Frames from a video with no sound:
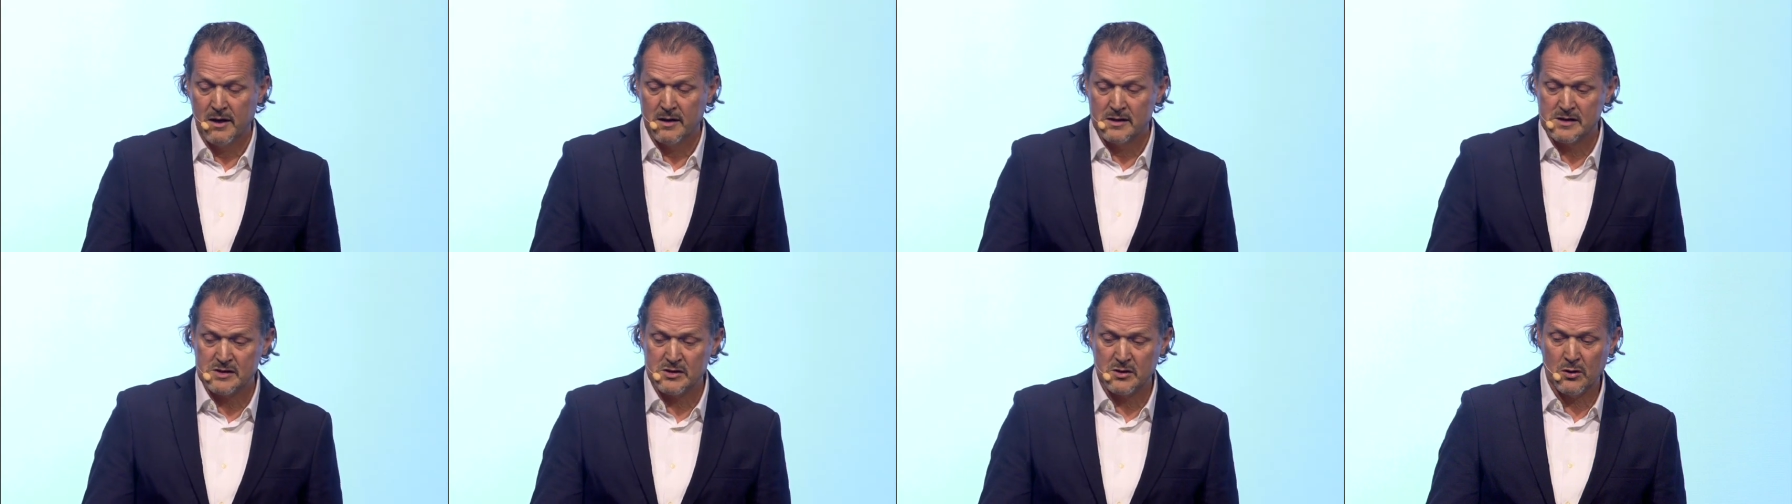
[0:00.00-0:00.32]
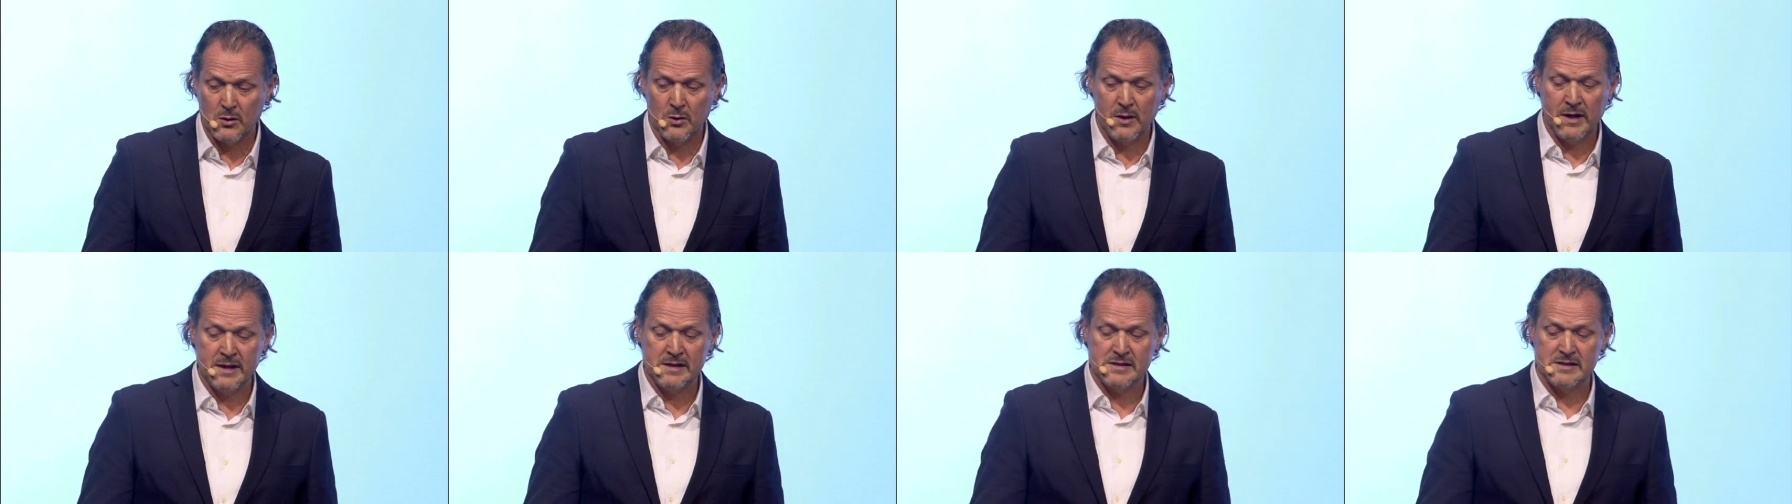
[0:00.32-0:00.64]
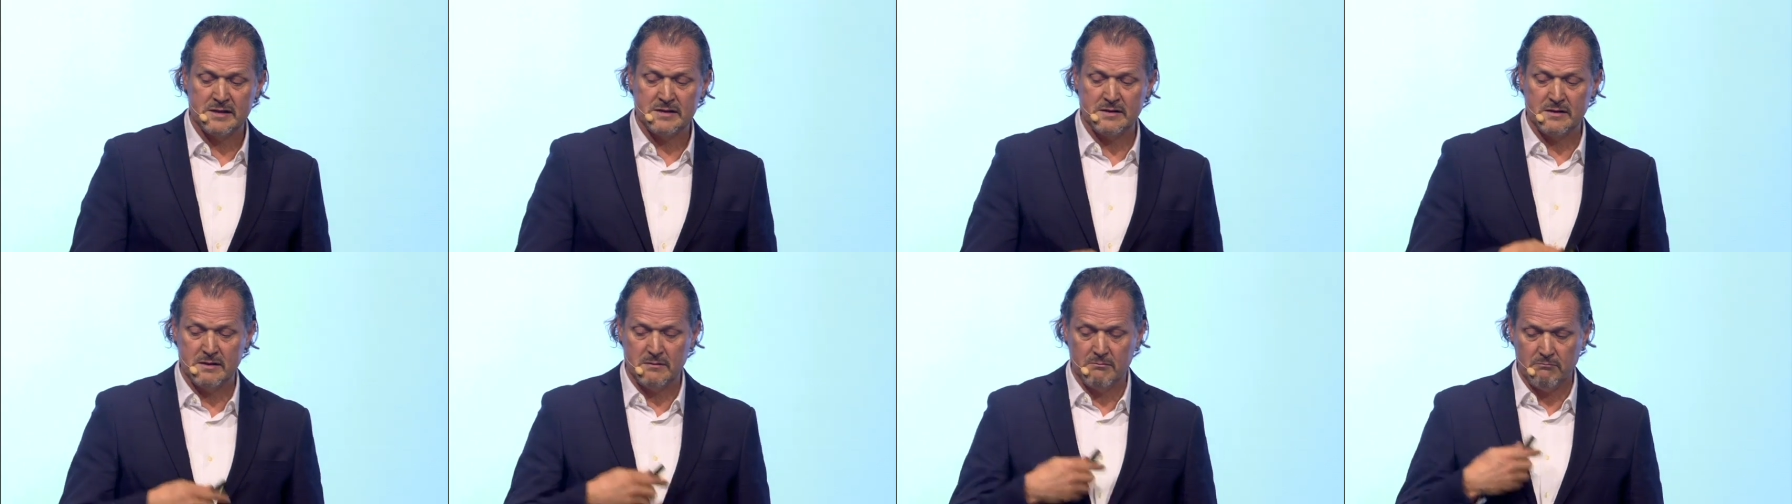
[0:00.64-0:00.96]
So
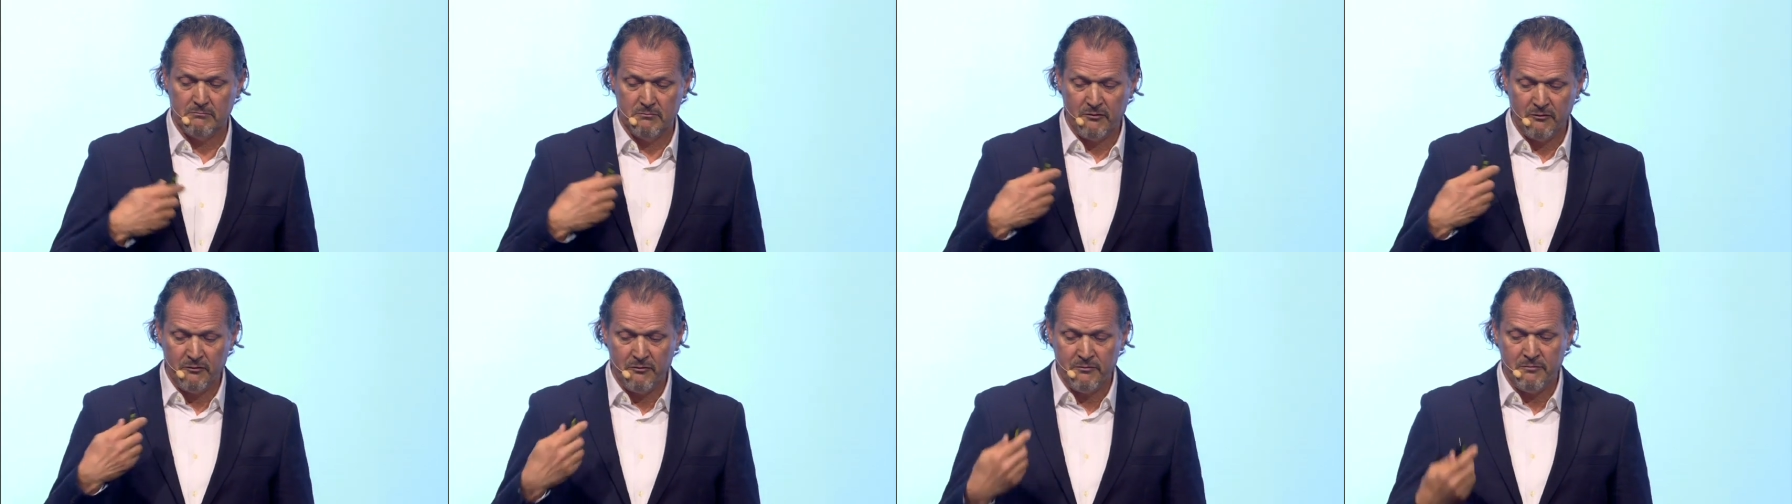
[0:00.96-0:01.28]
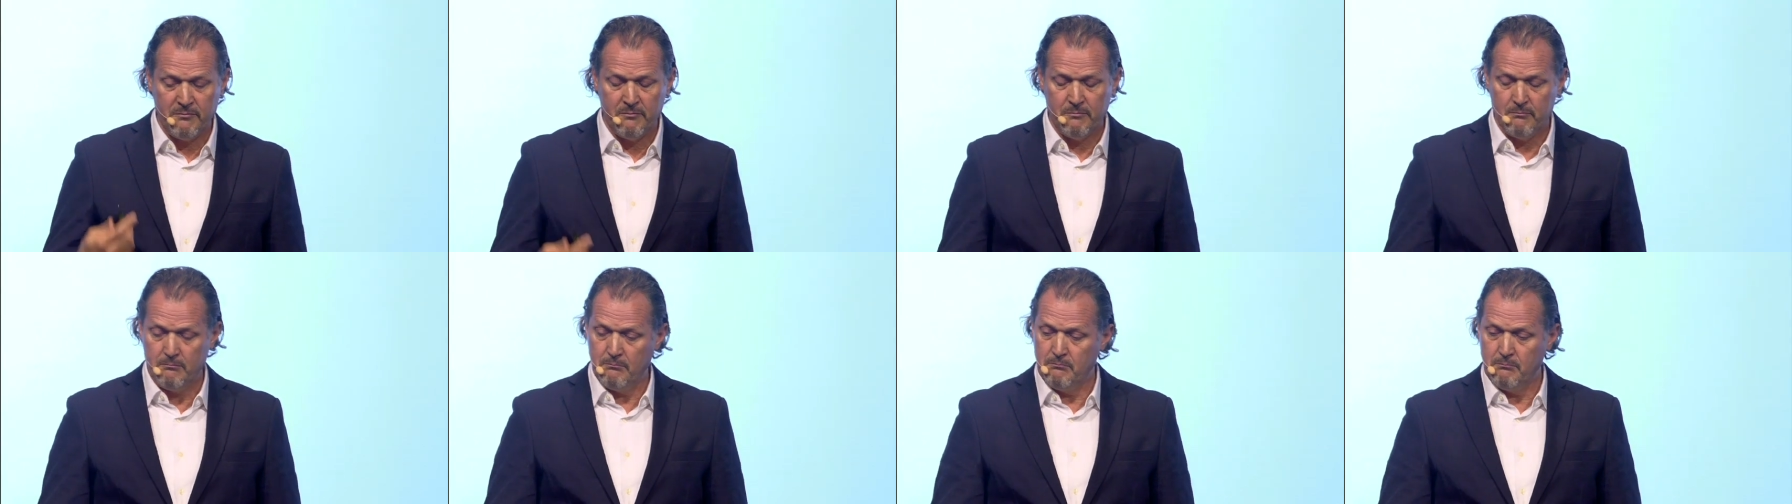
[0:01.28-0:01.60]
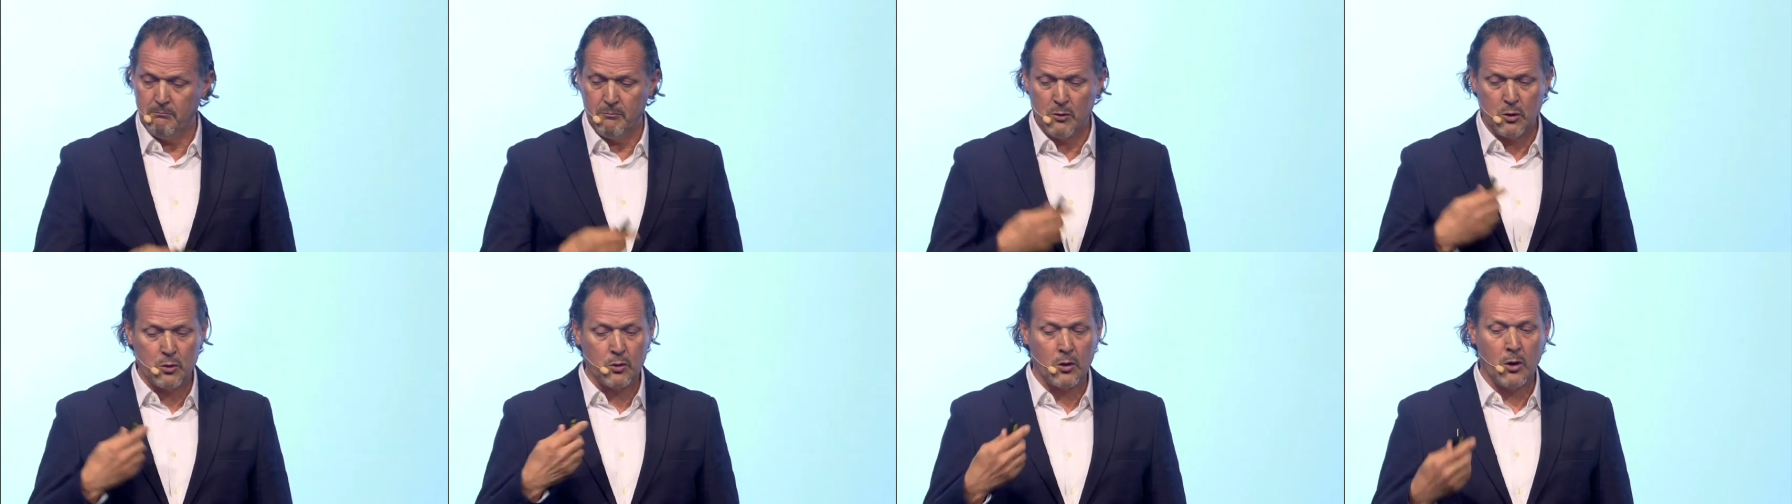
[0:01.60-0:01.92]
it's
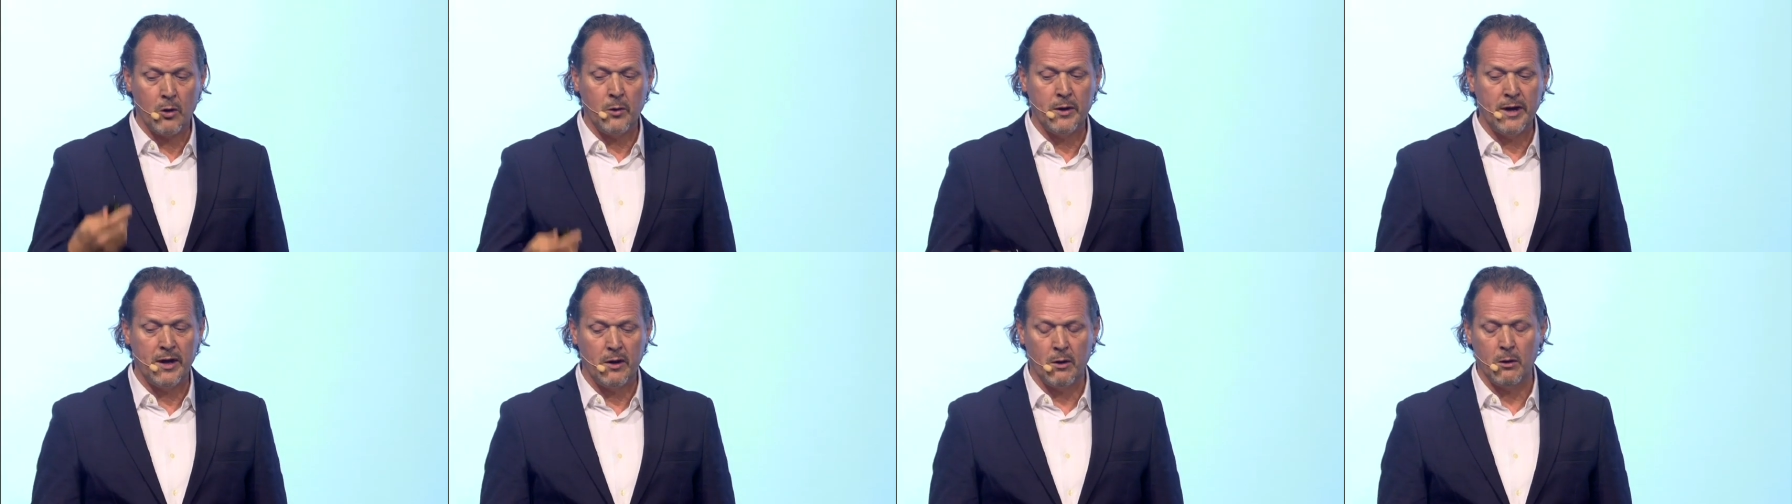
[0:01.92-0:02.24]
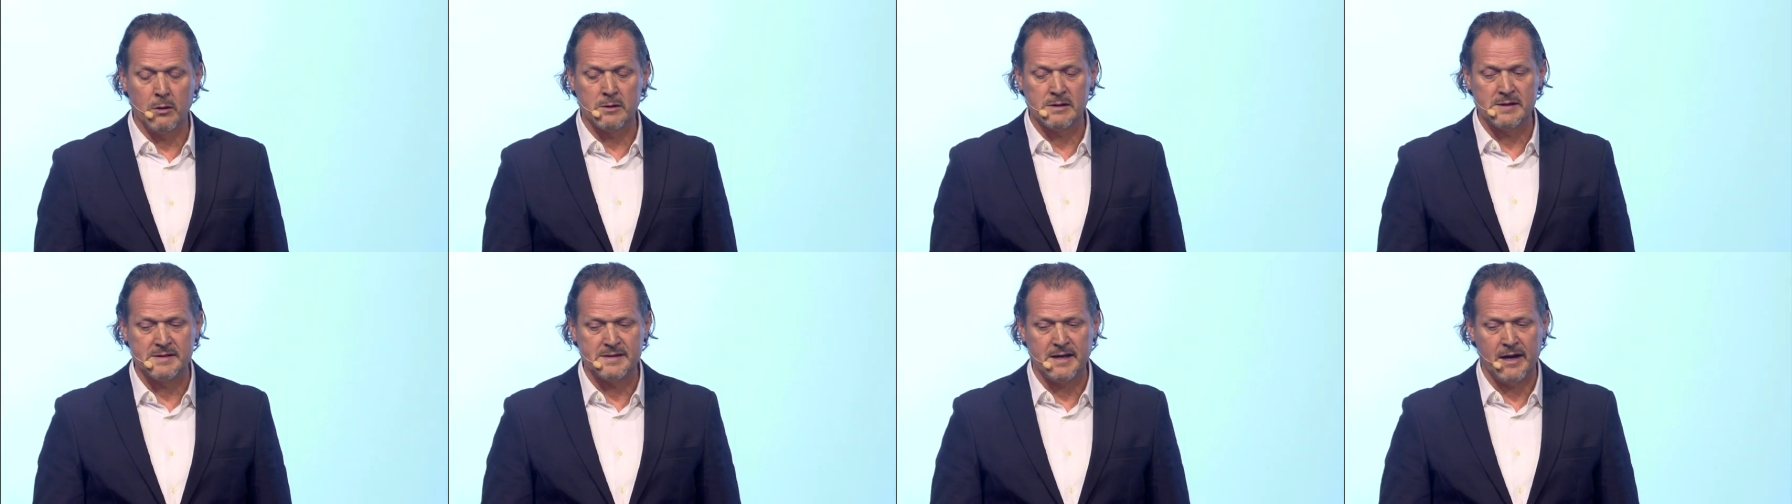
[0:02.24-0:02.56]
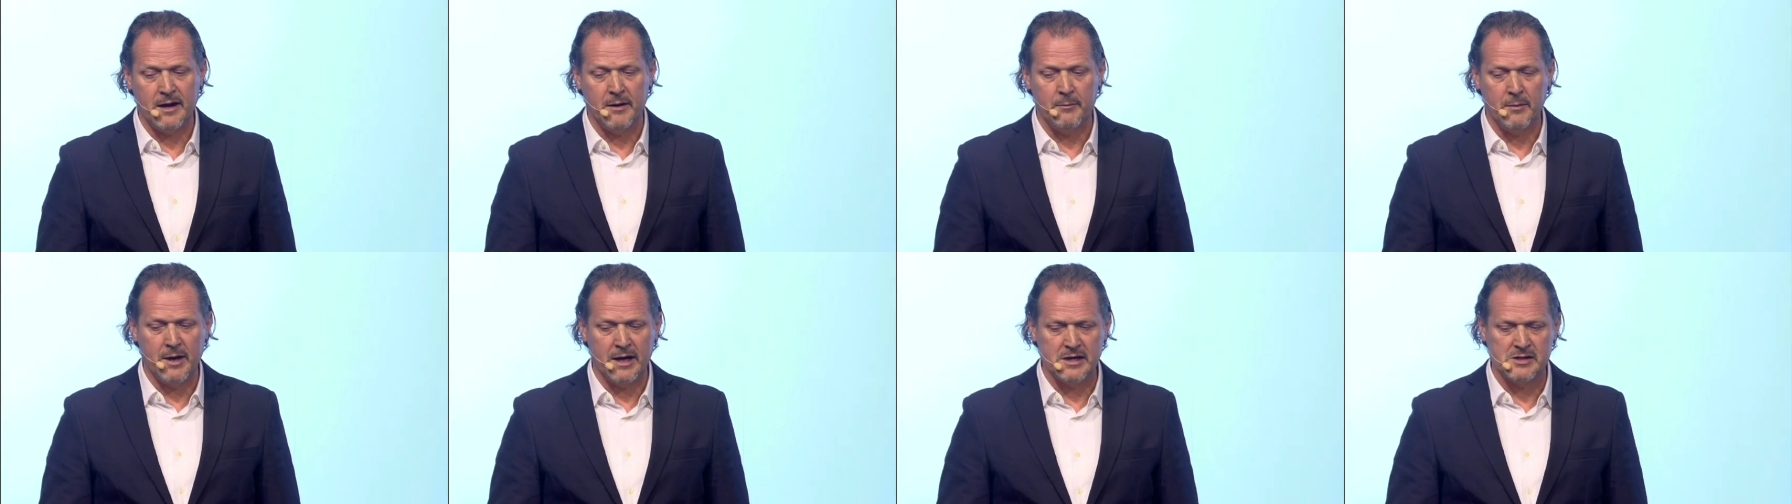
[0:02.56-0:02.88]
growing all the
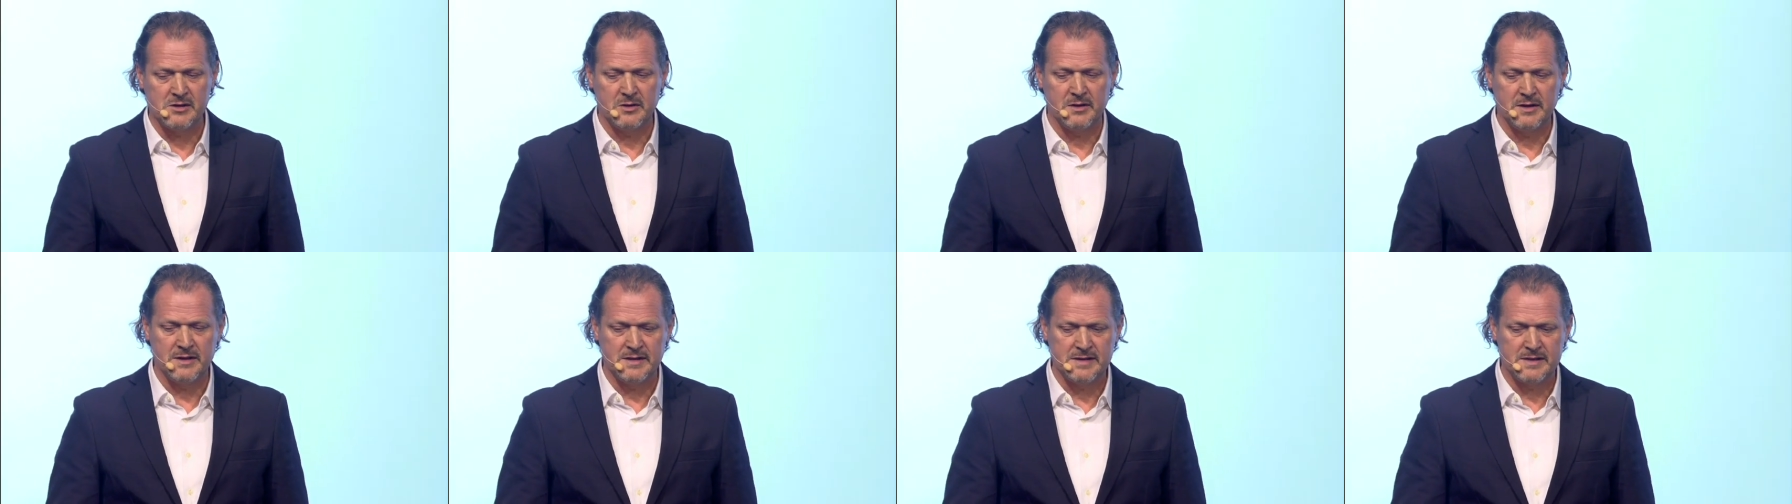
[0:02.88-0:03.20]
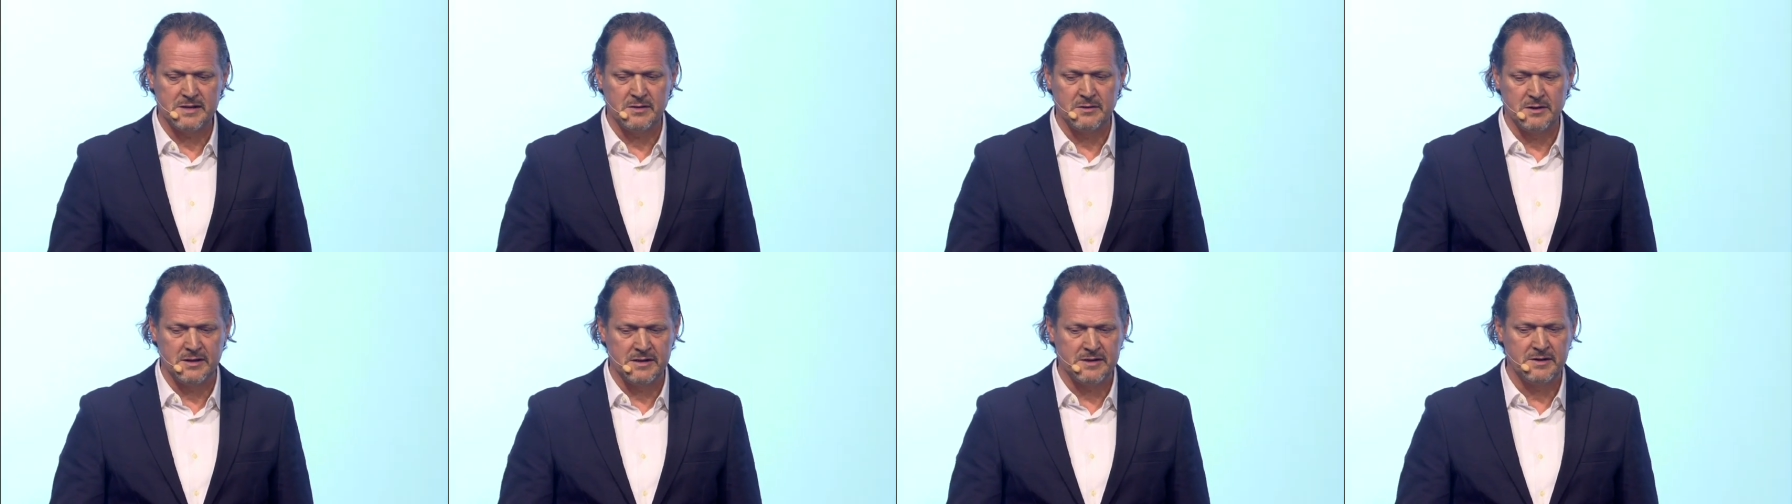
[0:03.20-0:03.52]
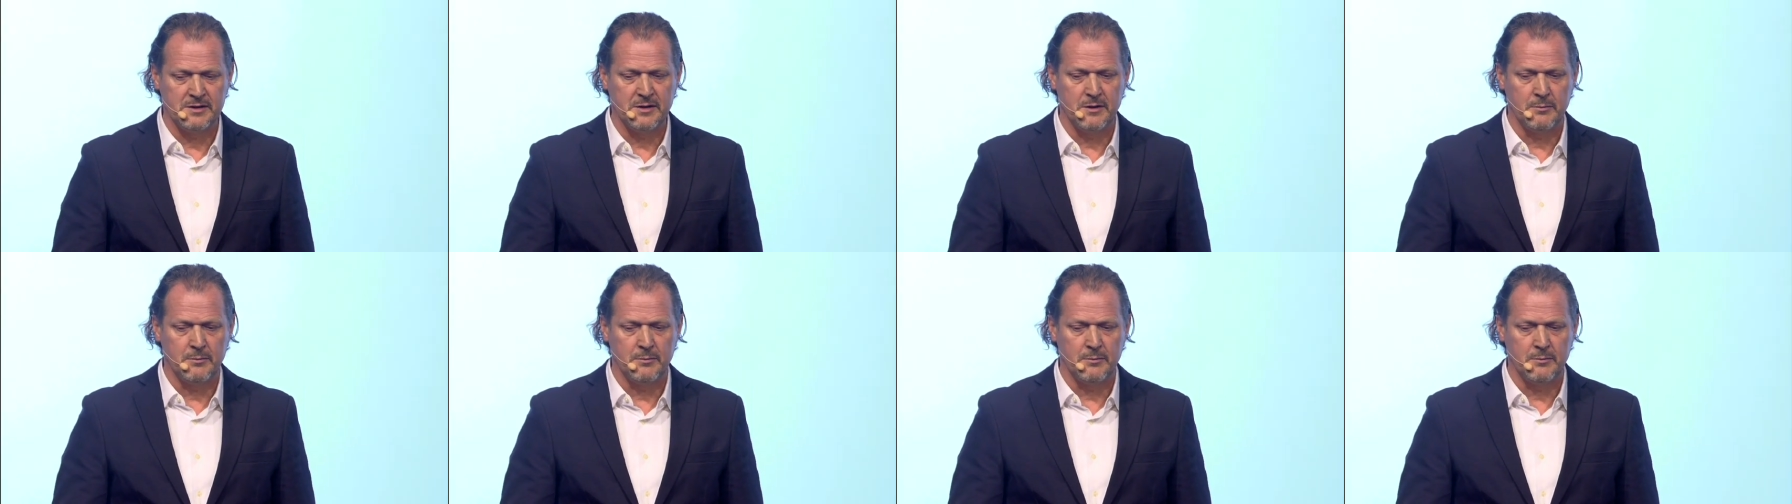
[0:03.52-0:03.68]
time, actually, this, this